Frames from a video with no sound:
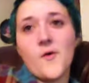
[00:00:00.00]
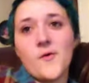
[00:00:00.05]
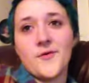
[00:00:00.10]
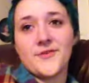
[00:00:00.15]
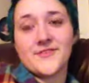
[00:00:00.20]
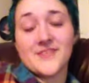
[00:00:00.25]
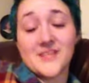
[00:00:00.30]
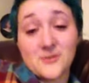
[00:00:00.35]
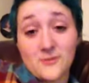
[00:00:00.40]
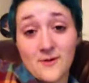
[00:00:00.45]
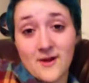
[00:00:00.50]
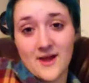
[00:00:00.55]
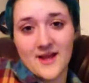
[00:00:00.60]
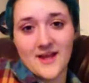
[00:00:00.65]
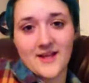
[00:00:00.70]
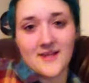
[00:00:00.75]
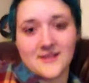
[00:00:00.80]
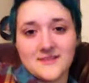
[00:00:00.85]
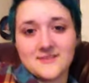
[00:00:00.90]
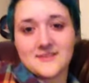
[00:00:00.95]
So that's why
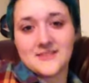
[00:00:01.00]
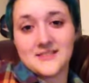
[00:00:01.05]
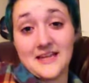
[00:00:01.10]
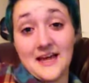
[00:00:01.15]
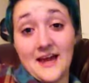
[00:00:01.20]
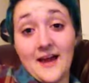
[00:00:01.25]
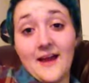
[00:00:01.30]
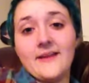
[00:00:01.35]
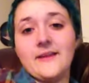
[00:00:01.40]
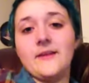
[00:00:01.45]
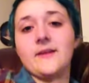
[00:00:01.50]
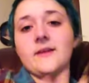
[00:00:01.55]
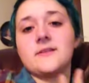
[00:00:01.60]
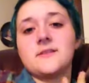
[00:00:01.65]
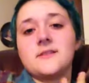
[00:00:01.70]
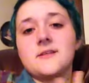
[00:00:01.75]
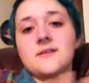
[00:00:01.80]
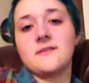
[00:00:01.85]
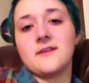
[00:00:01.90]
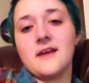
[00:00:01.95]
I denied
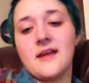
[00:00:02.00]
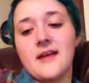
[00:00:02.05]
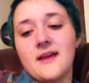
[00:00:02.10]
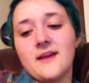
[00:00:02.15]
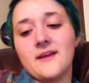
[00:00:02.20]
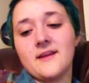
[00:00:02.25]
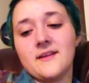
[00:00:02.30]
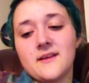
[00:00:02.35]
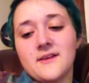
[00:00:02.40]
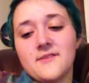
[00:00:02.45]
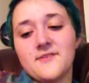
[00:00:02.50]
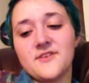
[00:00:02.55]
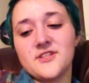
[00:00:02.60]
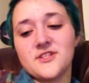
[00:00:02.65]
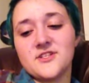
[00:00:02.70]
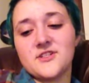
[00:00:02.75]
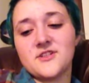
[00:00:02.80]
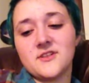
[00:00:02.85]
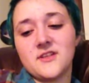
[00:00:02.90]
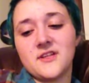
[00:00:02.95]
it. And
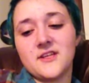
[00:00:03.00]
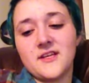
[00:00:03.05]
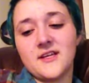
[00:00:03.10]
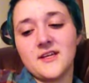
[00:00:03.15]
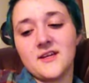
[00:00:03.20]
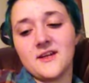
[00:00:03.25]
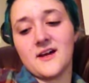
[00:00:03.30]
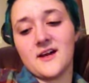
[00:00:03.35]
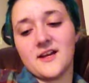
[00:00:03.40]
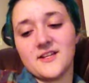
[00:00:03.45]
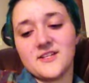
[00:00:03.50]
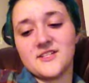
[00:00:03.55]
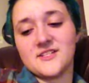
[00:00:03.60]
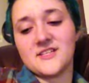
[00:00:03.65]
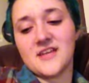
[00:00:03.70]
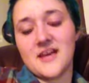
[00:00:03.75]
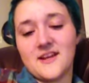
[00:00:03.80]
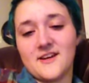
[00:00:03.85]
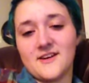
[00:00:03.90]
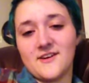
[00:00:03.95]
eventually, I just
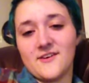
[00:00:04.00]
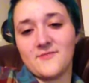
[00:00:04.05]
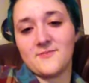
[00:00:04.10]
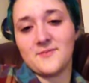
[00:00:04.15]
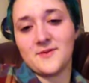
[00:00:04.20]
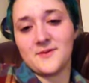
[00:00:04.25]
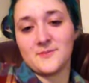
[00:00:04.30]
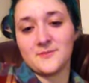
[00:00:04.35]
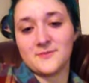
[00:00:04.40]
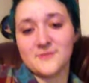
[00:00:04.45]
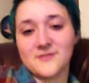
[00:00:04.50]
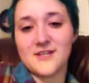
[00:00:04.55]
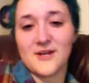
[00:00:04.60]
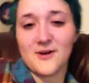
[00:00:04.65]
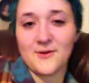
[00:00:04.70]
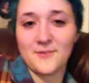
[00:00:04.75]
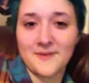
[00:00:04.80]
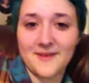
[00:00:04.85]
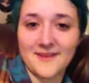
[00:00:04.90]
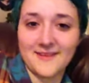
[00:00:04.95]
had enough people tell
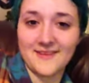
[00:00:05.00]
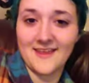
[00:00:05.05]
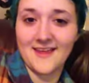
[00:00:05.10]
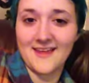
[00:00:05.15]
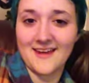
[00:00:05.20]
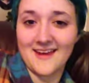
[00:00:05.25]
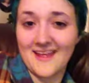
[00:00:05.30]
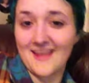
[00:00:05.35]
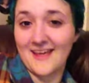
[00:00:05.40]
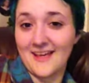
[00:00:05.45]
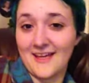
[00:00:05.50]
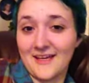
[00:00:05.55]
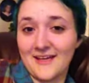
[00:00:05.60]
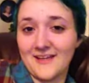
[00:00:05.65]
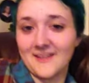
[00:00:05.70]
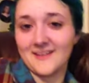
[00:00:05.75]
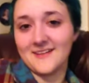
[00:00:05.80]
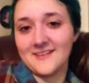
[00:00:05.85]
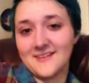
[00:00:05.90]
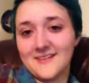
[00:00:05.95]
me that, hey,
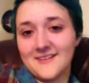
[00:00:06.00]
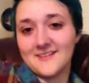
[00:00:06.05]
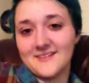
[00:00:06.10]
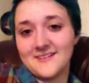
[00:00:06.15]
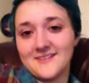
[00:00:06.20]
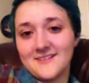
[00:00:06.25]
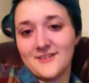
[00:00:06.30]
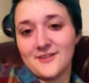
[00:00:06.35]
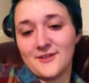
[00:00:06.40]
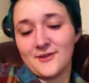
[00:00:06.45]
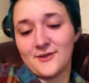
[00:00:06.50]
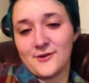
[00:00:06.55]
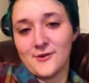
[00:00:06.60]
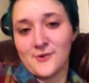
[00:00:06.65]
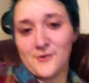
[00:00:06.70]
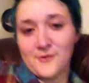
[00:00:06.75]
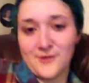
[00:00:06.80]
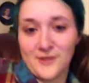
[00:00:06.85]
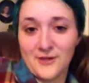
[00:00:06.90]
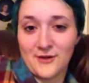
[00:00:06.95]
you know,
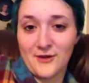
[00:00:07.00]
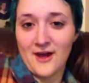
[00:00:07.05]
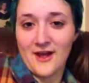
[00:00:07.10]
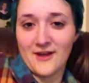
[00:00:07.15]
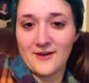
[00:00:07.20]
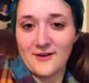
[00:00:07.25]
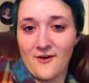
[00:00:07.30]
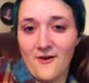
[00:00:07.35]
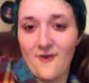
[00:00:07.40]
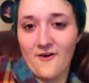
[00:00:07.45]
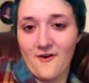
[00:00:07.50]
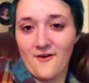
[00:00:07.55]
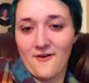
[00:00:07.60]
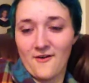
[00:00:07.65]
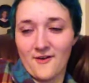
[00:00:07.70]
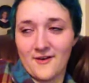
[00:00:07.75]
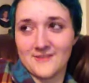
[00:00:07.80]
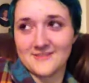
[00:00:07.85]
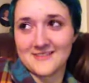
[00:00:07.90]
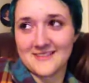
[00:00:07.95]
you kind of are.
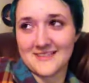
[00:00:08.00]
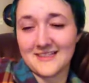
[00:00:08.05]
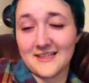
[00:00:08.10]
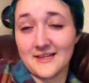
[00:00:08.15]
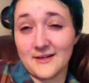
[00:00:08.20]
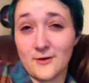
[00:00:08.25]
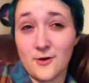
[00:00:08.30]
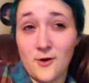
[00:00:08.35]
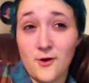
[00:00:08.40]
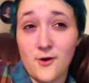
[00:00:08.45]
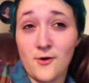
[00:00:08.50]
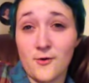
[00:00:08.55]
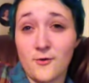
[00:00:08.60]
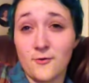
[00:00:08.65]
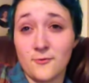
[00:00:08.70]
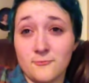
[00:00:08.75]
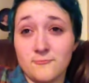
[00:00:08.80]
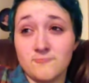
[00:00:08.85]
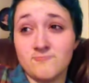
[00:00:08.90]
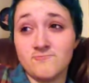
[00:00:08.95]
And I was kind of like,
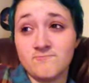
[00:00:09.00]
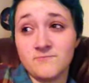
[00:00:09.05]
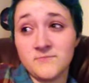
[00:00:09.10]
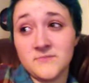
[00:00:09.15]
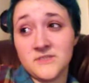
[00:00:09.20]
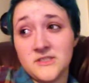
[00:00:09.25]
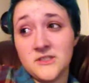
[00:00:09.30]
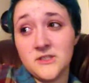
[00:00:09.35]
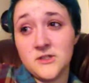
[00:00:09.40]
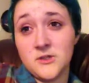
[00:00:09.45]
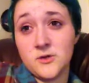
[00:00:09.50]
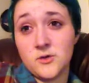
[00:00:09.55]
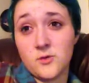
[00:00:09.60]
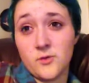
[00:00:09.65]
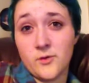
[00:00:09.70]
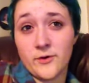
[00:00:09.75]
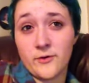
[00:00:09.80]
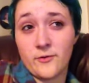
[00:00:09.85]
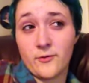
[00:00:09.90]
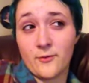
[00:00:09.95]
oh,
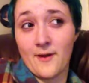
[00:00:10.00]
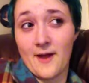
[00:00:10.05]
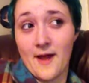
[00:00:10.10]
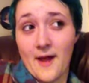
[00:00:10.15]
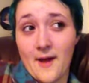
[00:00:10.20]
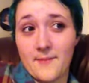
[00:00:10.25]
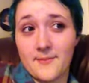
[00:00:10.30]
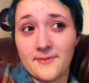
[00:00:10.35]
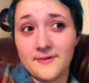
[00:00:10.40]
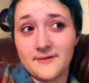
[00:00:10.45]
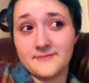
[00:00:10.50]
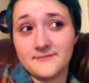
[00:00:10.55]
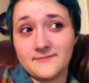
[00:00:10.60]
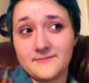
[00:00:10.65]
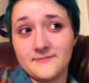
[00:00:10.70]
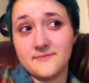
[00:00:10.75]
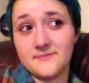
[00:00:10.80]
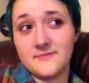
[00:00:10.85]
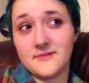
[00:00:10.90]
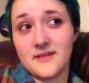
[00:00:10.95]
well, crap.
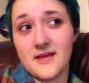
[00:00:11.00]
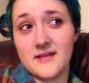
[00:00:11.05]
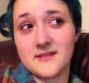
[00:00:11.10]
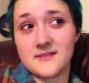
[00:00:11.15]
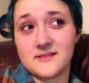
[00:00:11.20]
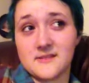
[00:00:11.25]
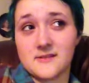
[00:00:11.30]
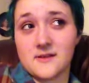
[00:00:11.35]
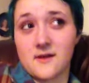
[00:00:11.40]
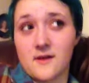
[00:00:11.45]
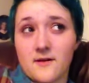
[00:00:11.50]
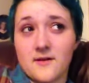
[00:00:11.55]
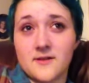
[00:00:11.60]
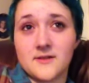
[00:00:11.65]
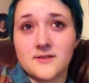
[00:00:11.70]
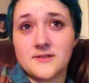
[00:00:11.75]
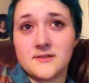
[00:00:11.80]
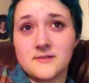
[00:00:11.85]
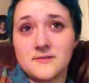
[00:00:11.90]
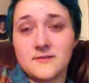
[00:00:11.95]
That
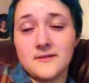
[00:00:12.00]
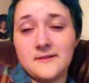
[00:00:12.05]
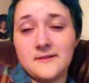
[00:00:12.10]
sucks.